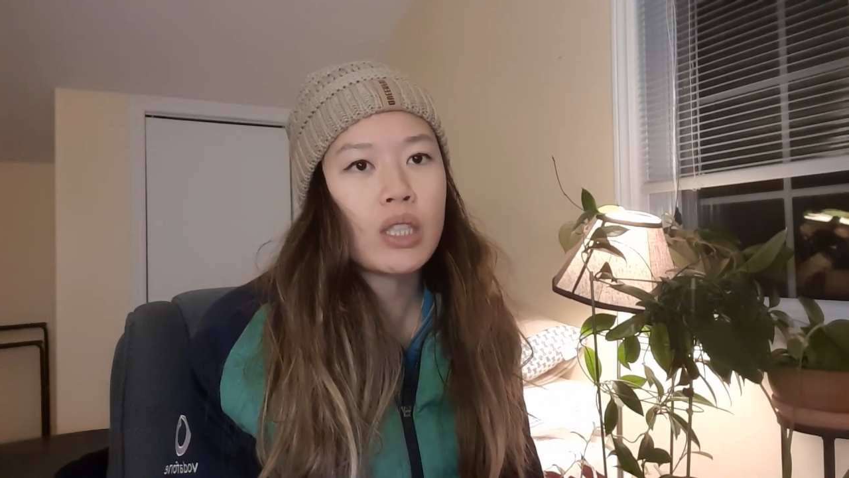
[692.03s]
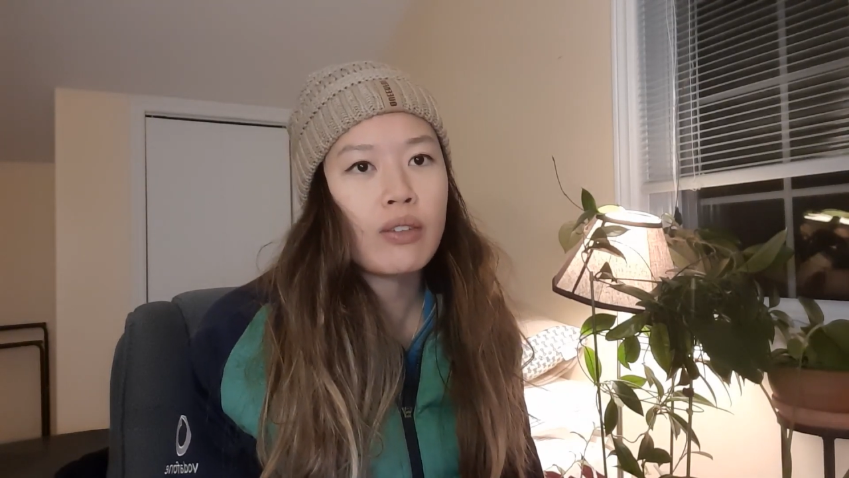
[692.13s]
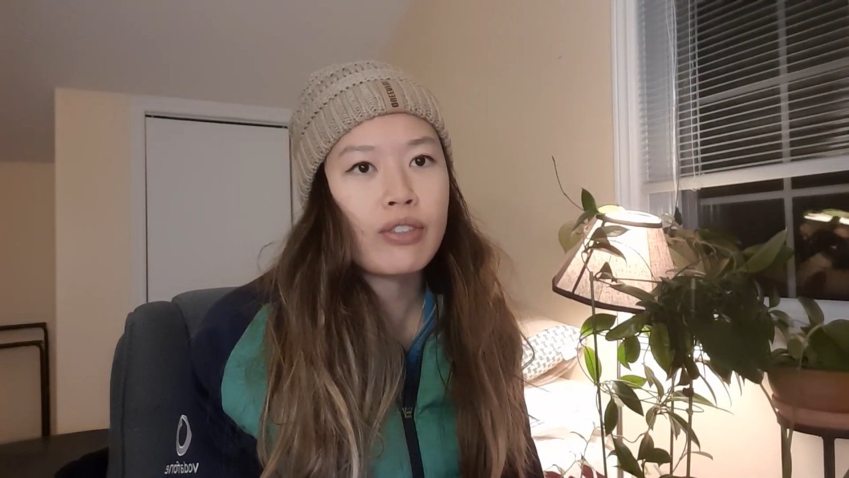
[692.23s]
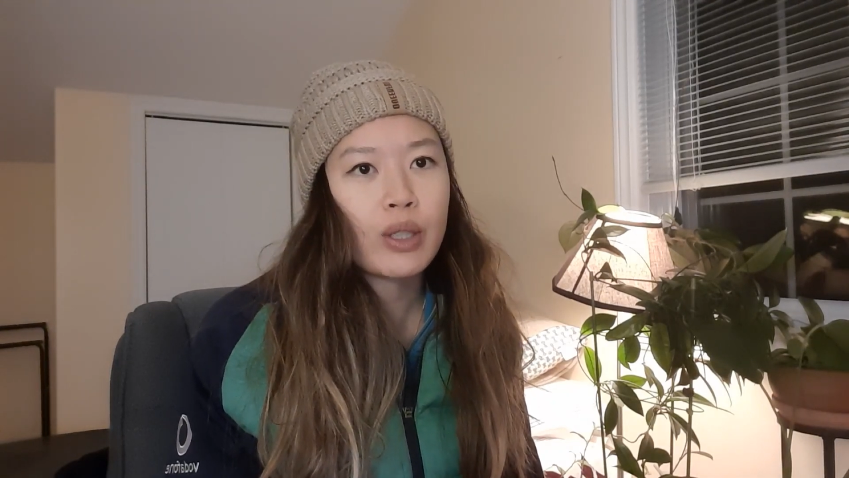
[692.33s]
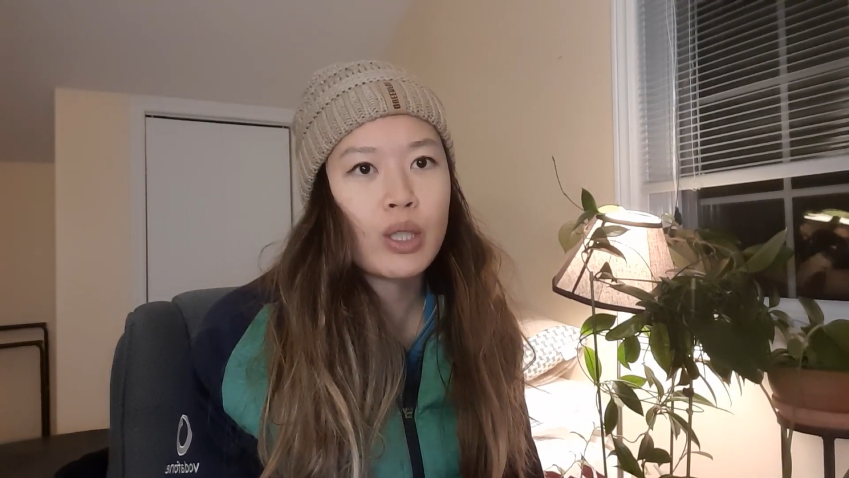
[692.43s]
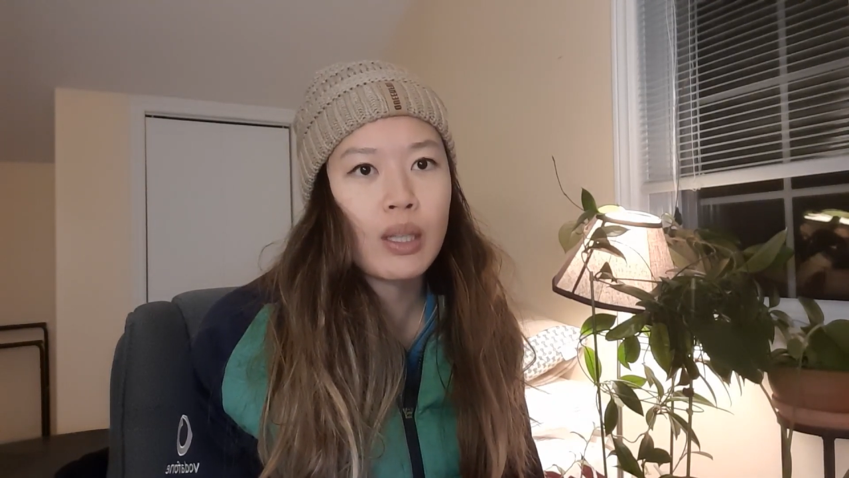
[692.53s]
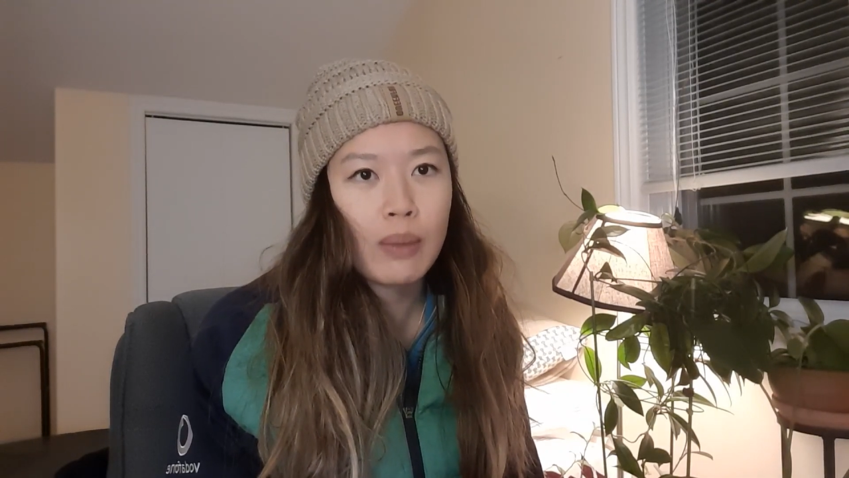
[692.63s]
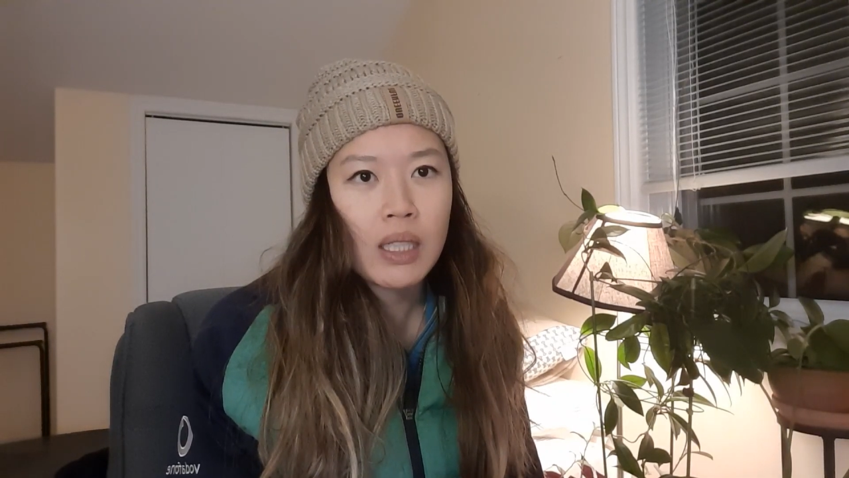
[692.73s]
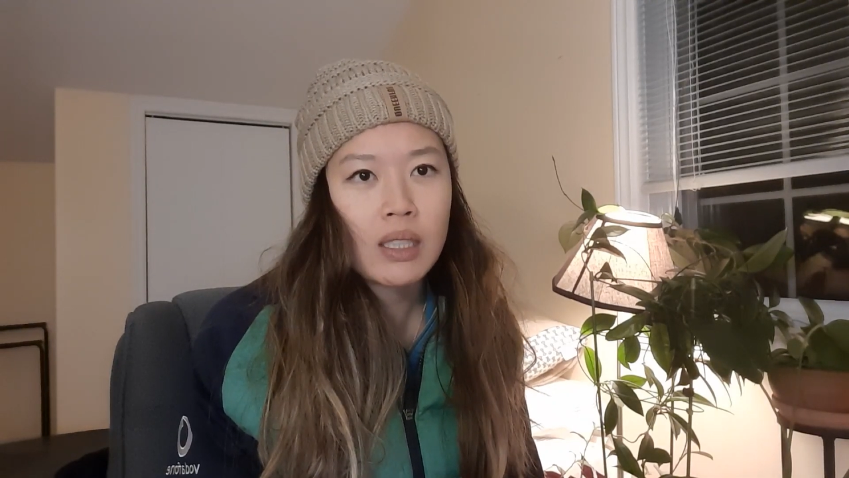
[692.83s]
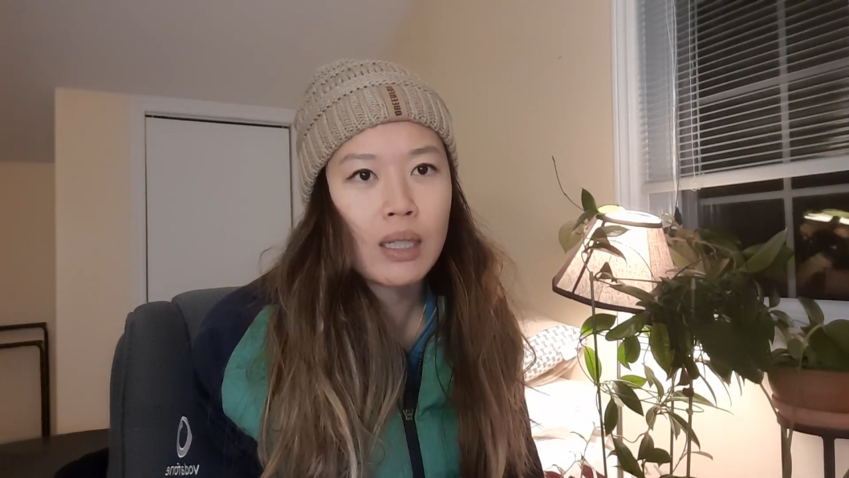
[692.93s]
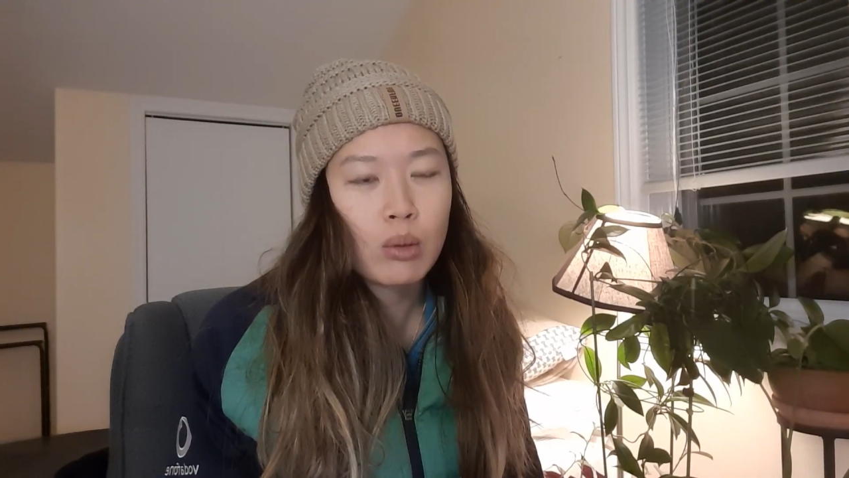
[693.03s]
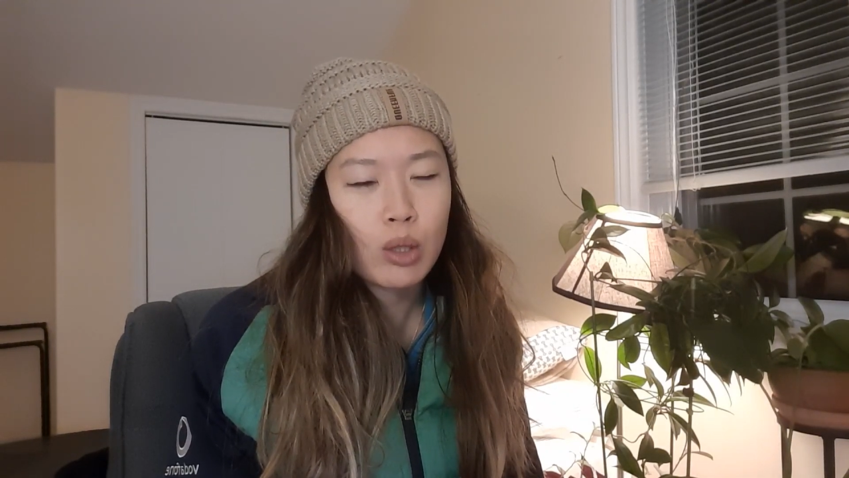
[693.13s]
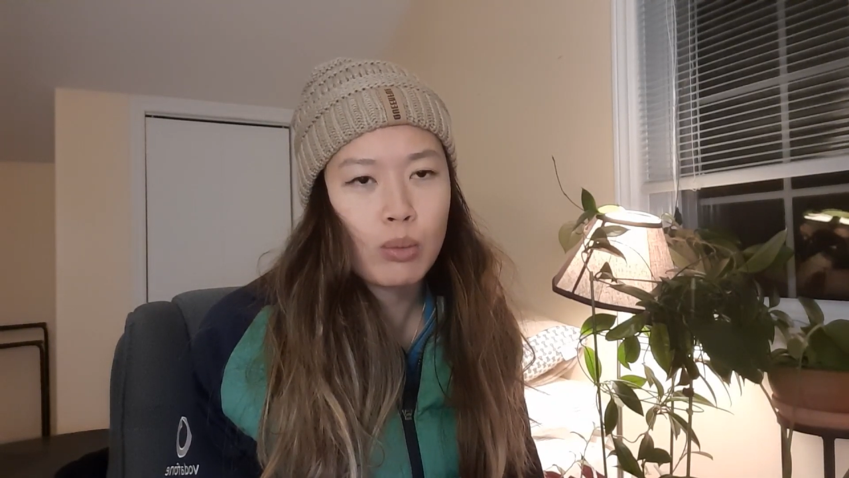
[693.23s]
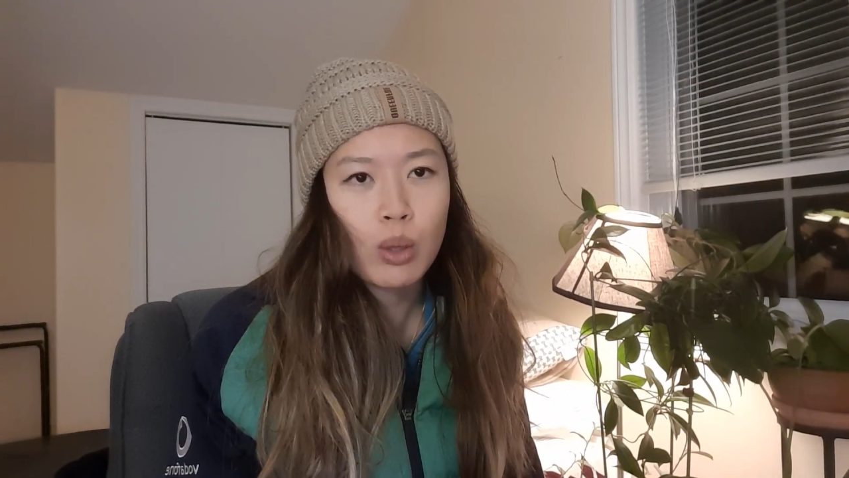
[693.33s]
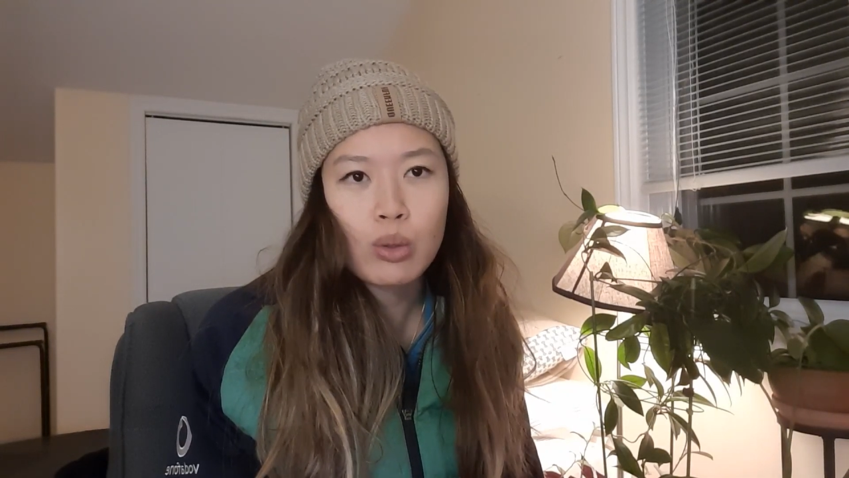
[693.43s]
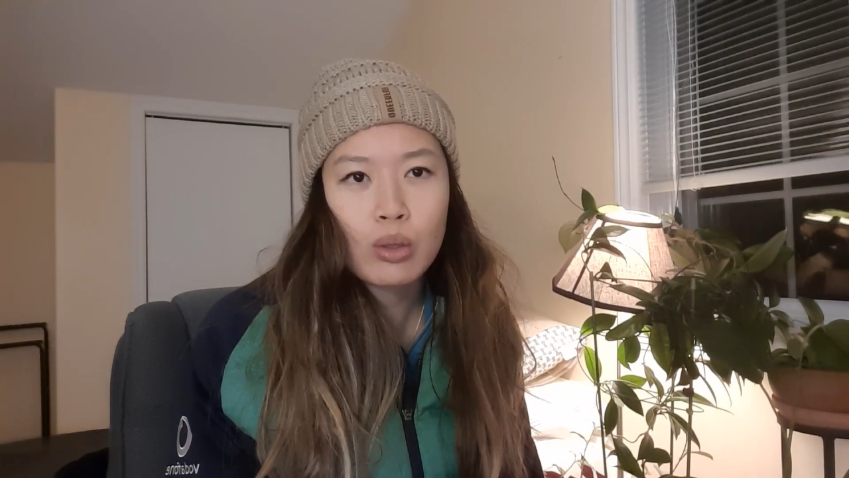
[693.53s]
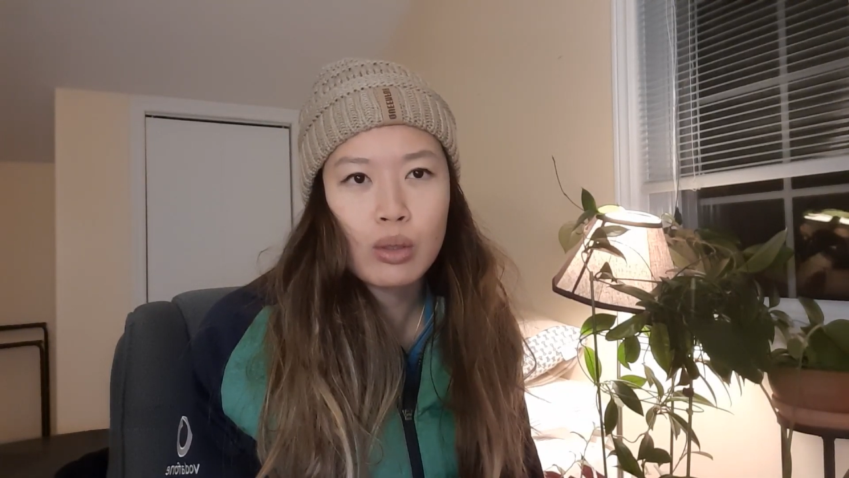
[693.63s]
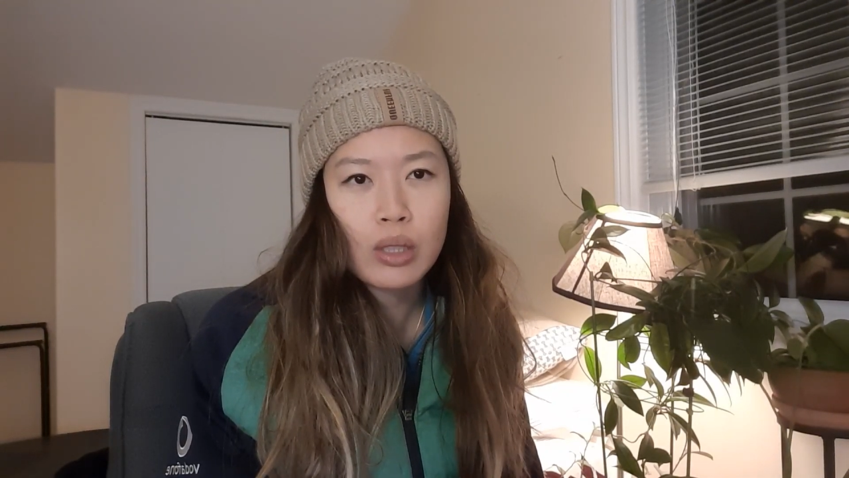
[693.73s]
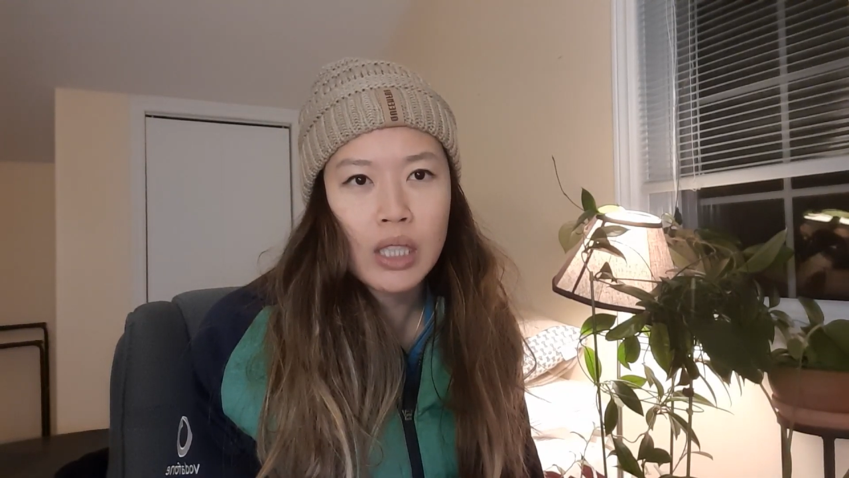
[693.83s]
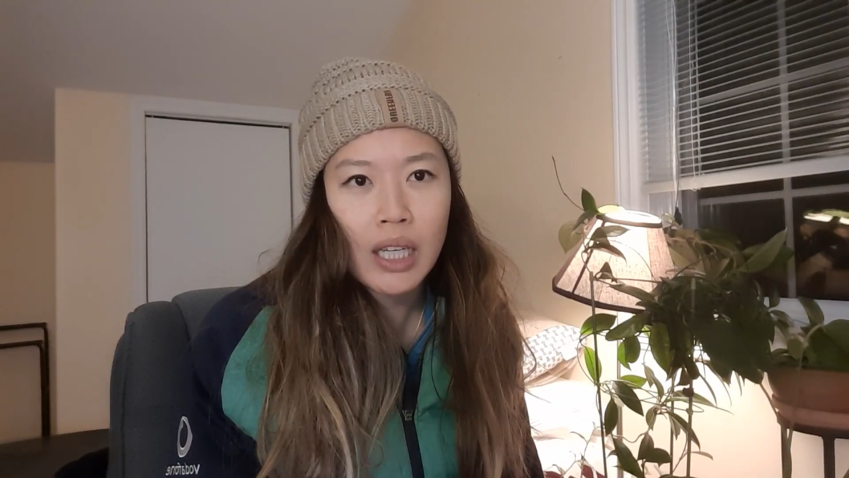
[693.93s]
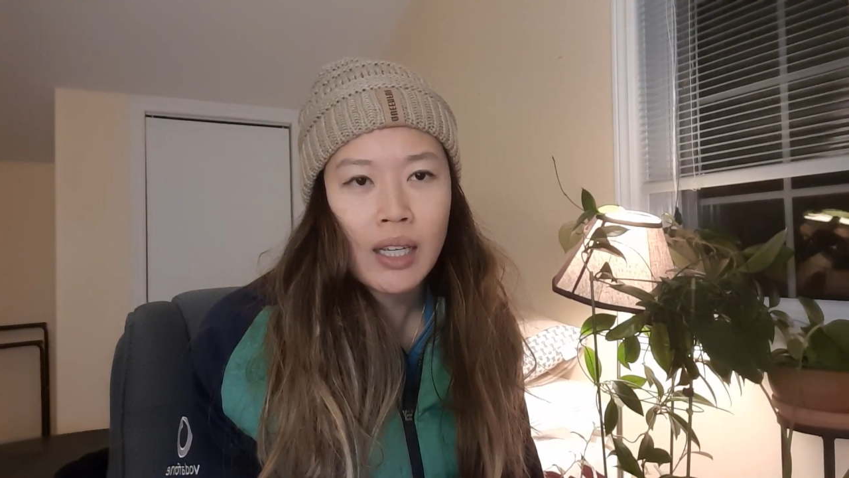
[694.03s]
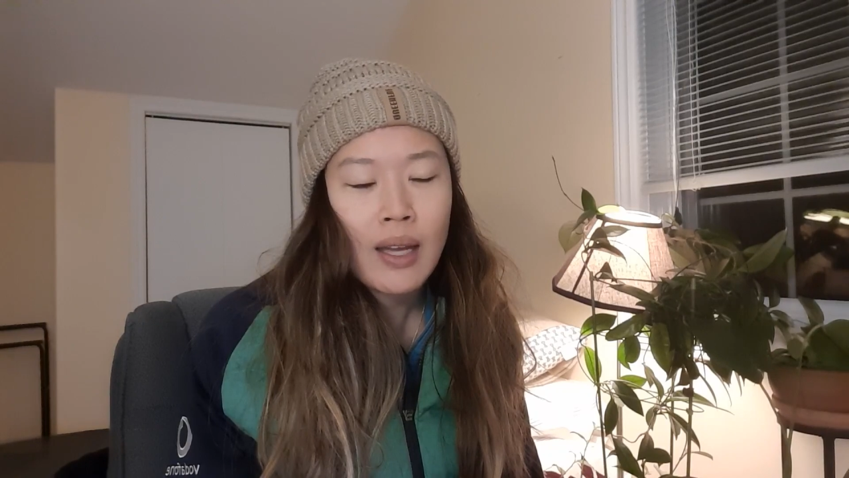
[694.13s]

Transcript: the first summit that I was supposed to do today.